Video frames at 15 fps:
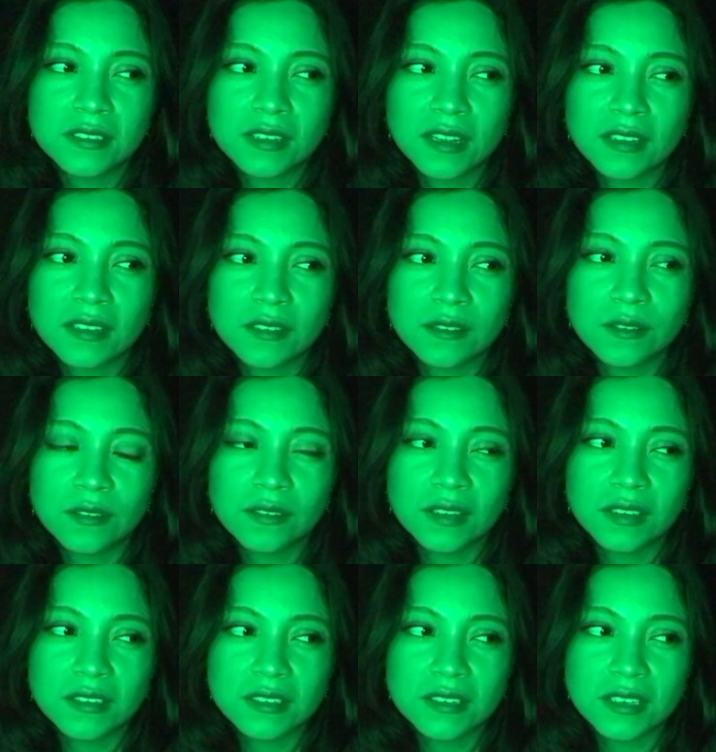and then
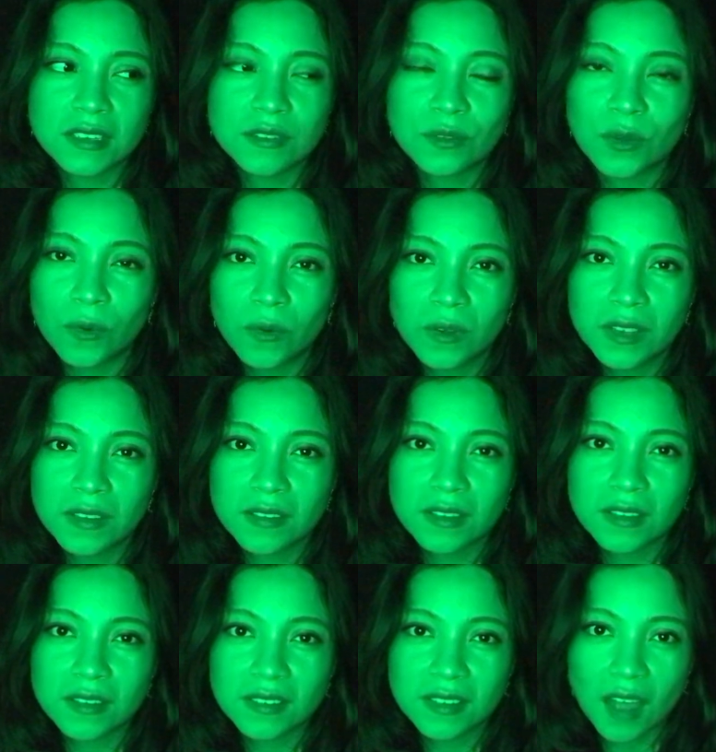the noise, the
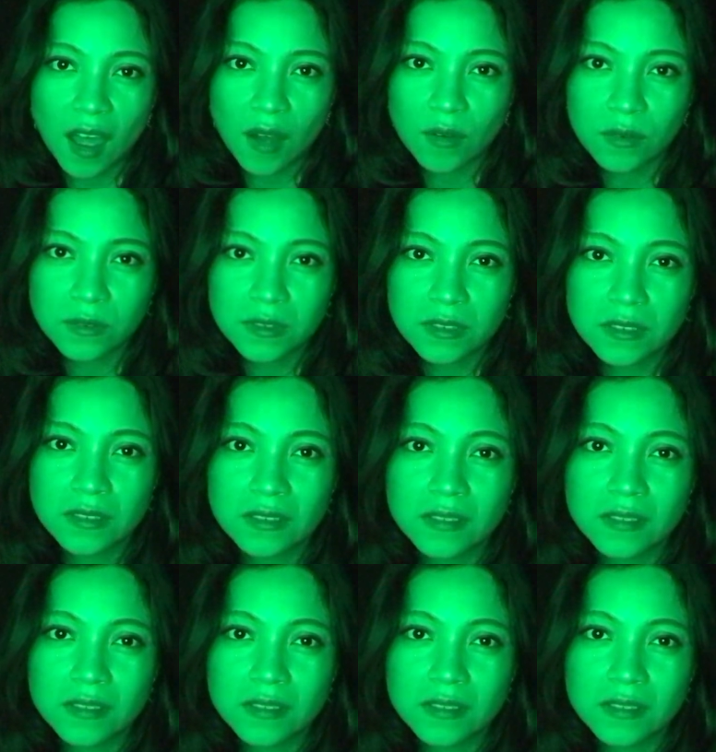sound.